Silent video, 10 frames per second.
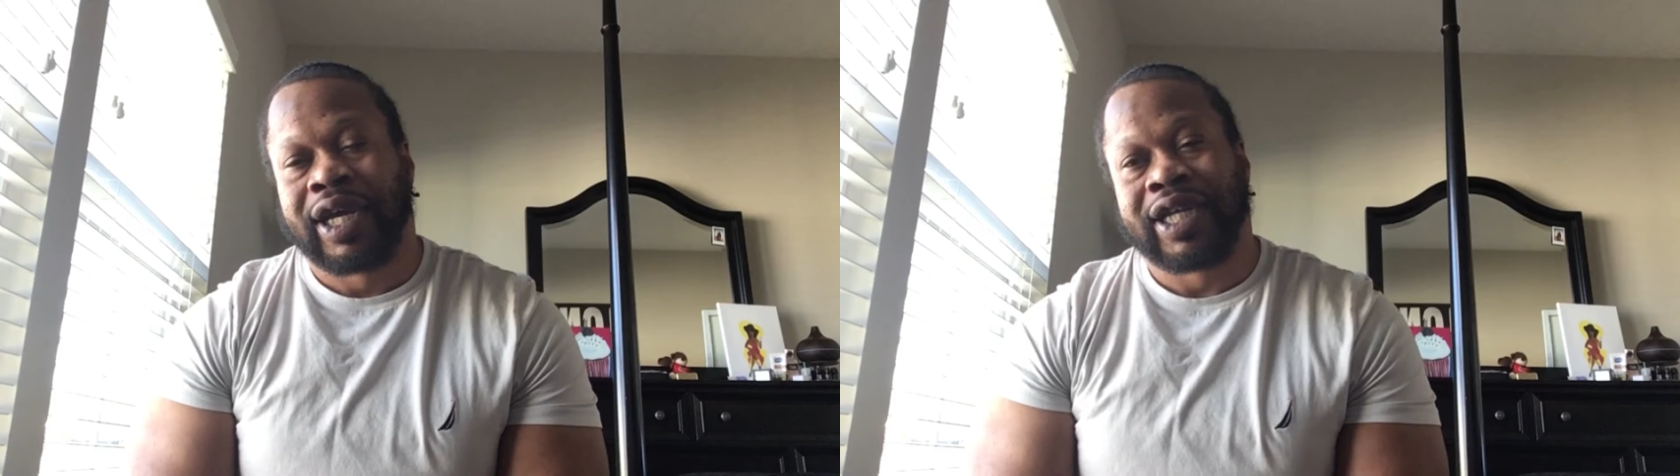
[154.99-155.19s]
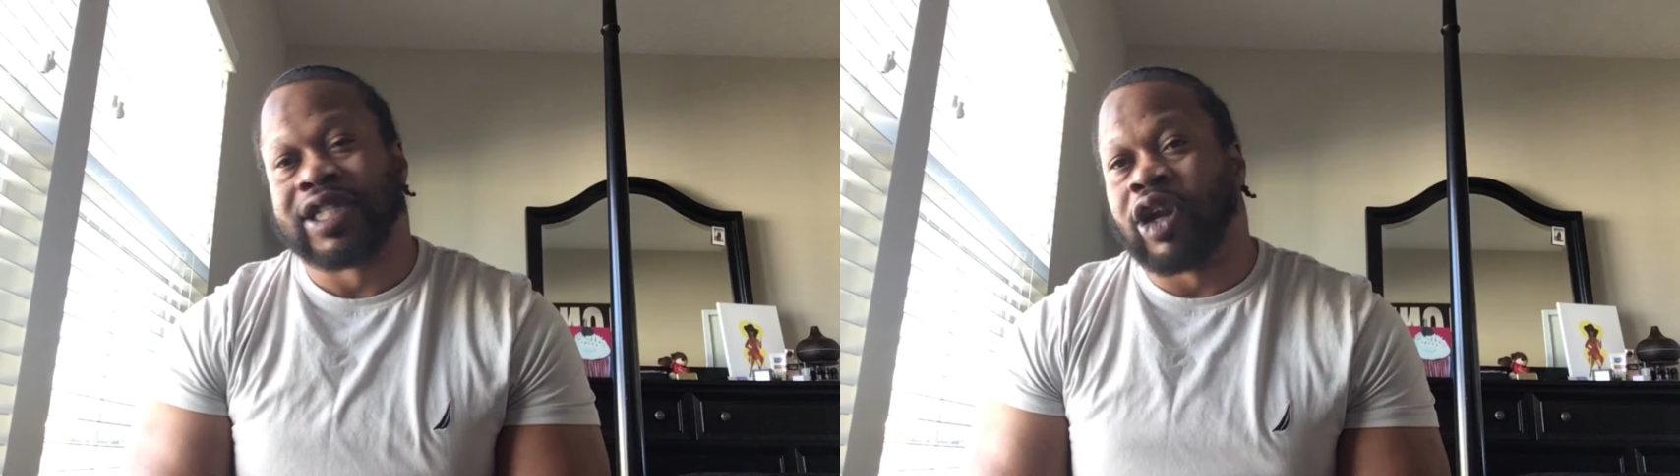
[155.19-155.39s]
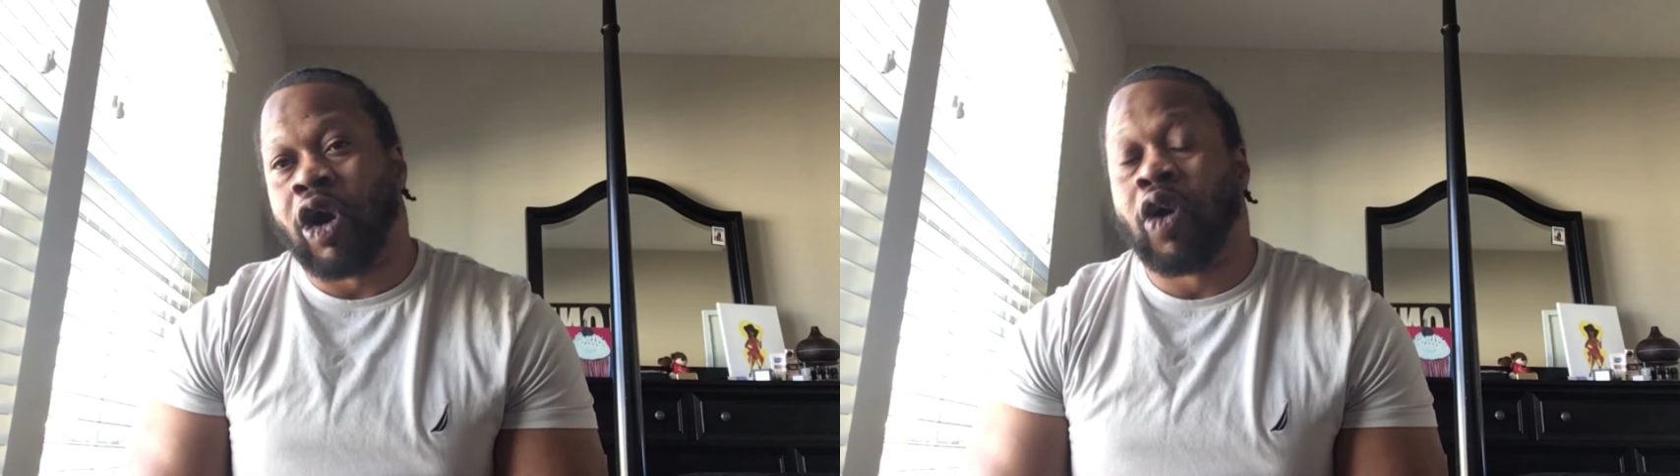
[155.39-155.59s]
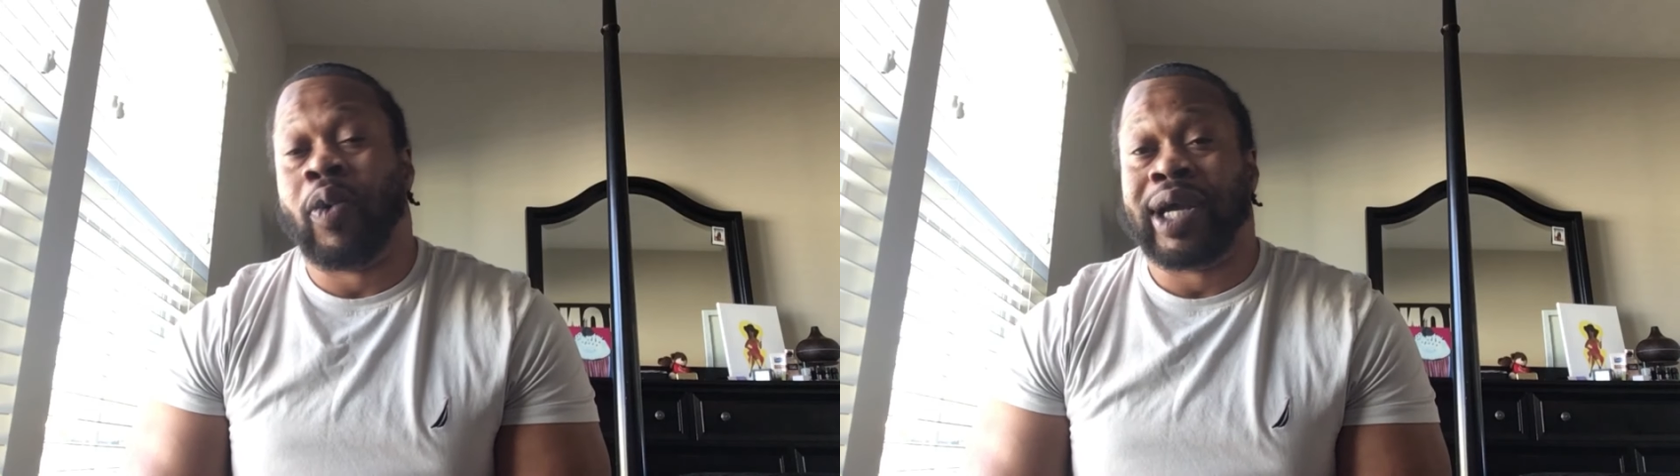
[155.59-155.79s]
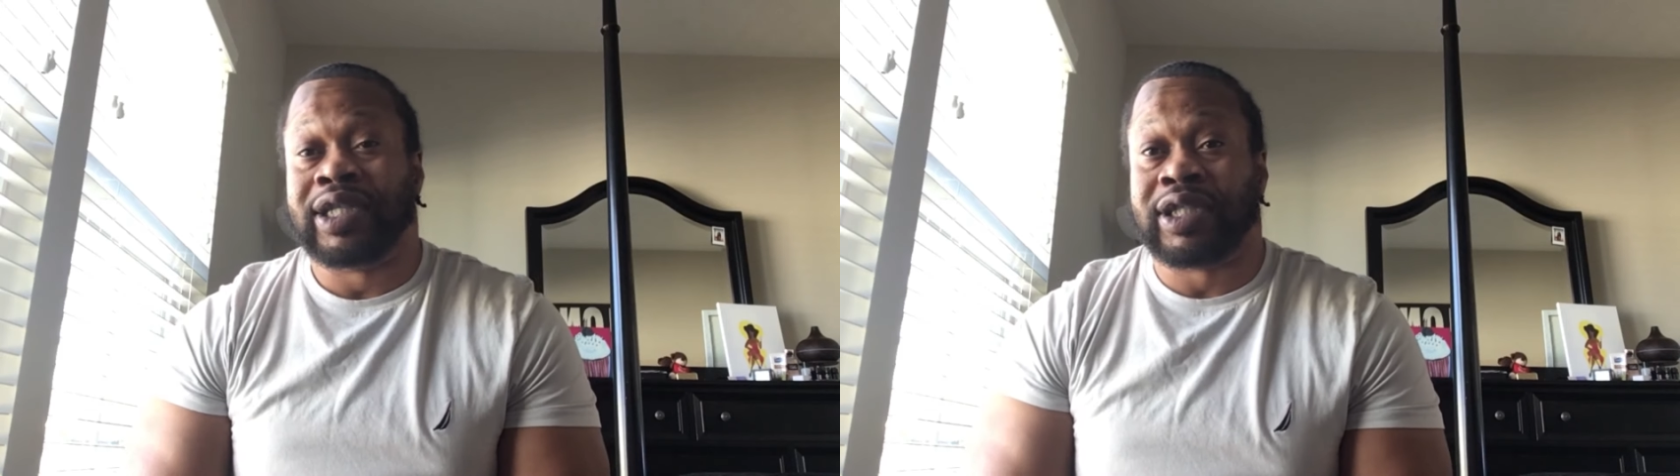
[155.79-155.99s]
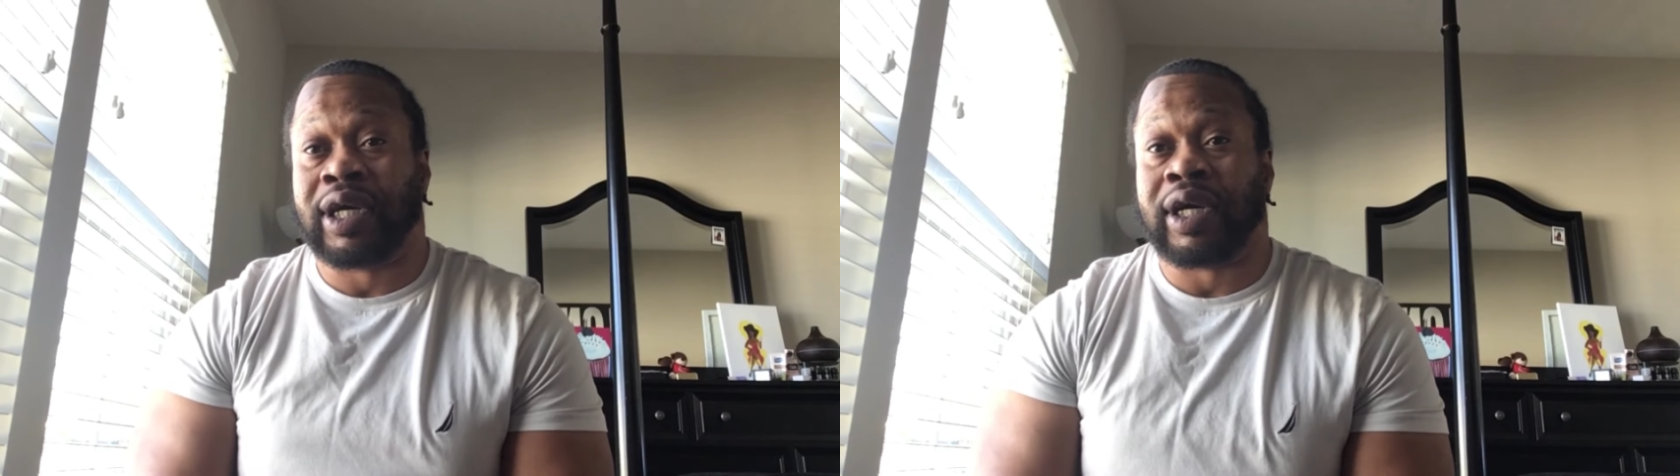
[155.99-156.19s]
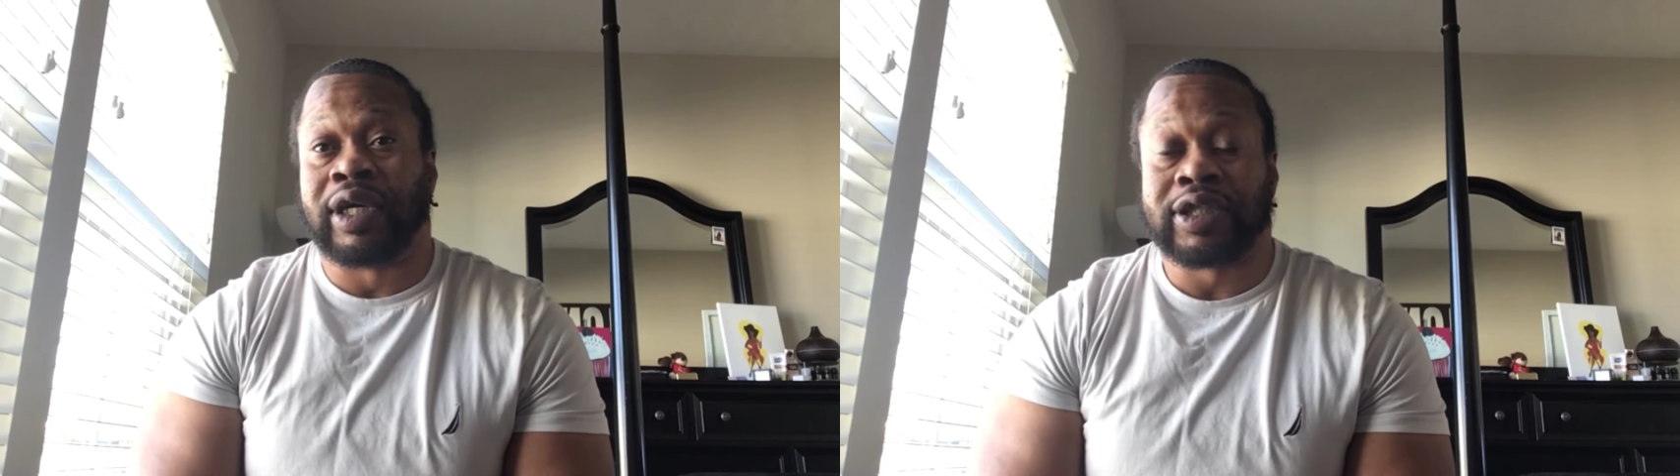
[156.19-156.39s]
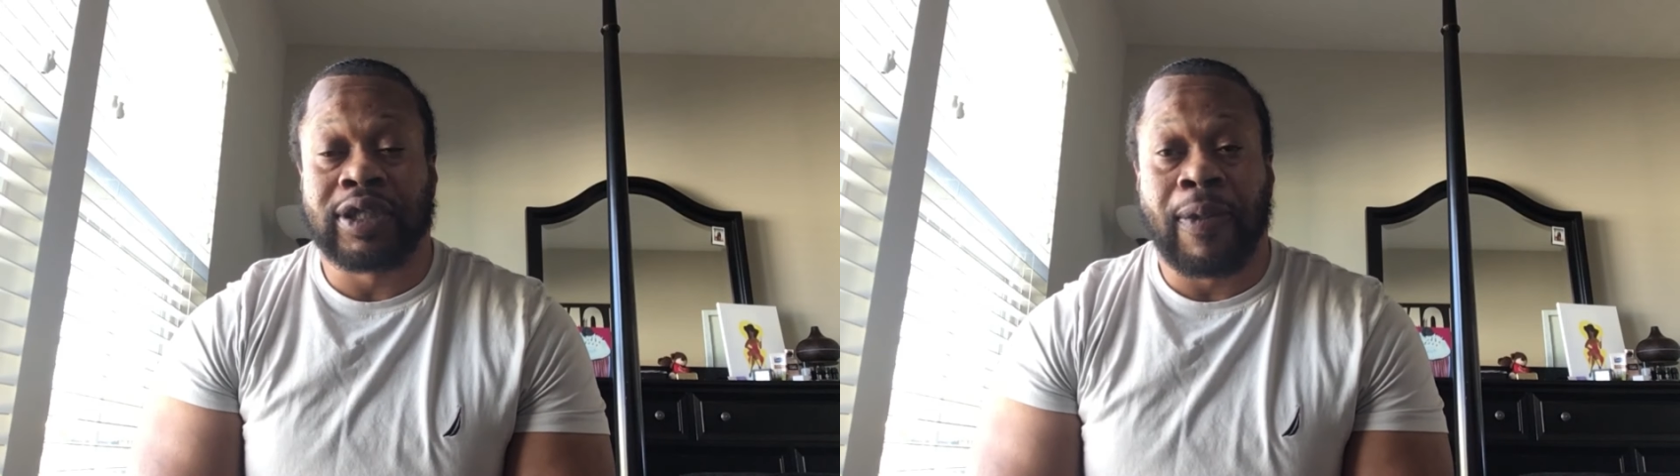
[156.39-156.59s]
as it always
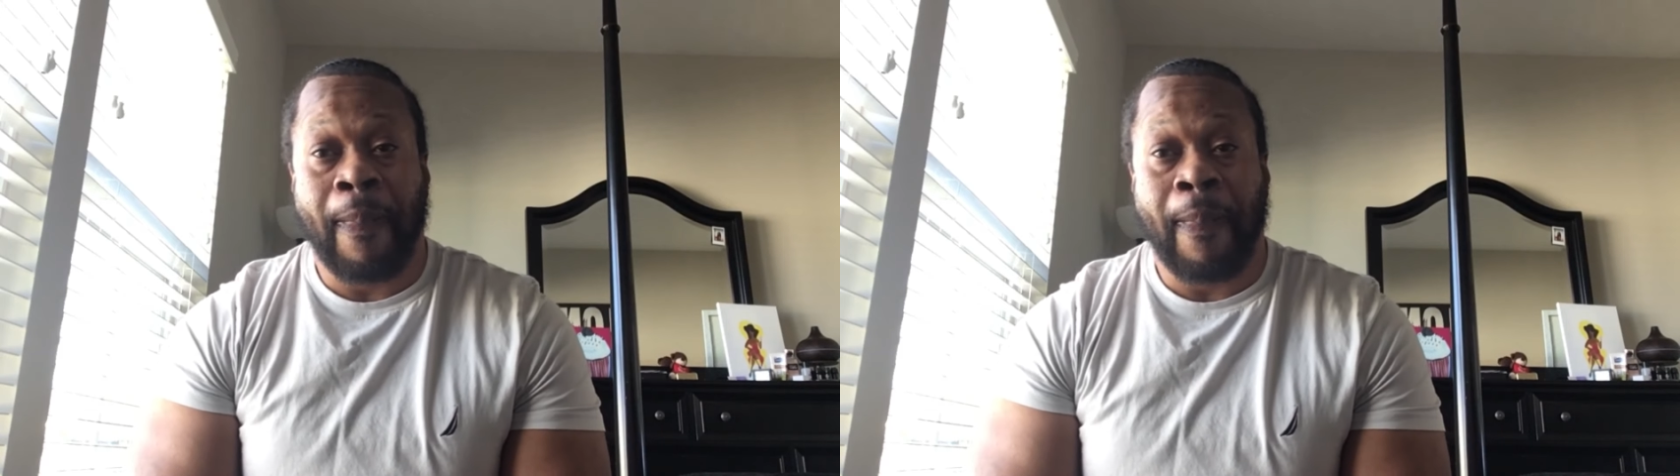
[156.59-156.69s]
does,